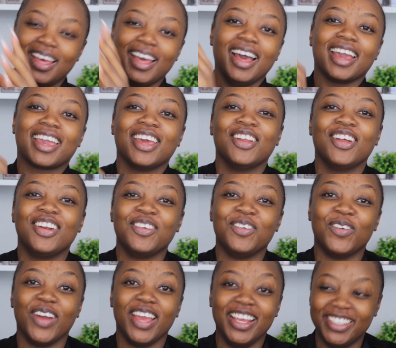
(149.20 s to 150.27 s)
I cannot
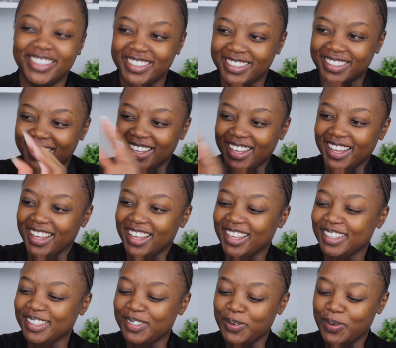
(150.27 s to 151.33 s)
wait
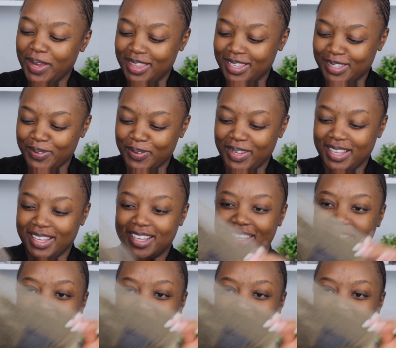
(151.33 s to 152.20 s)
to wear this wig.